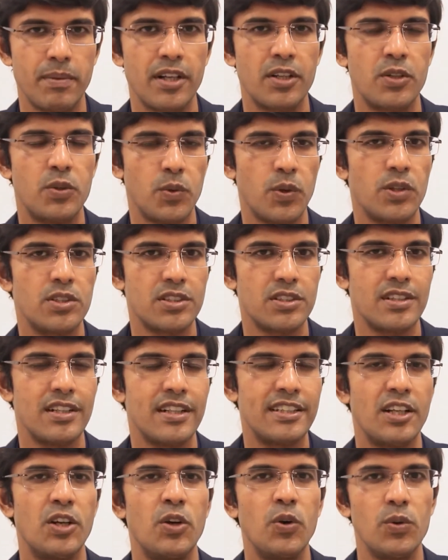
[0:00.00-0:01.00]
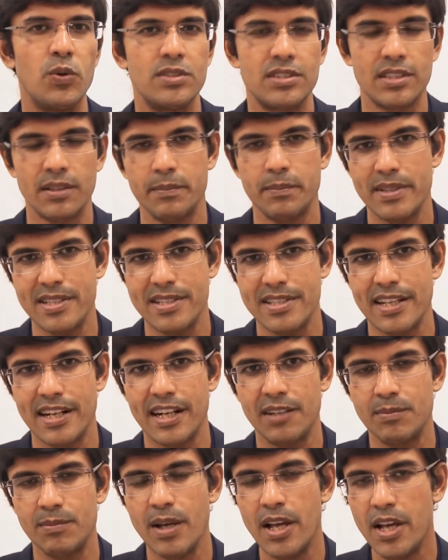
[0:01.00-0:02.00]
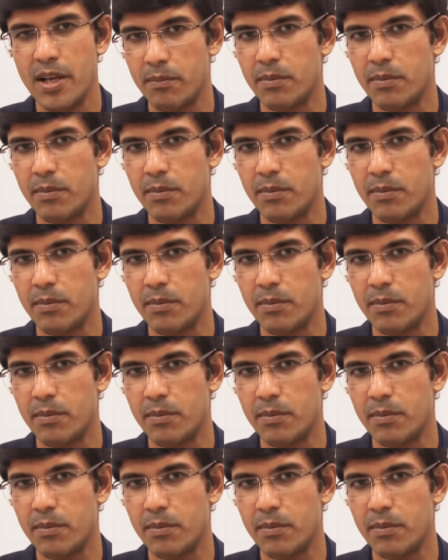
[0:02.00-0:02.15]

per quarter and the goals have been set up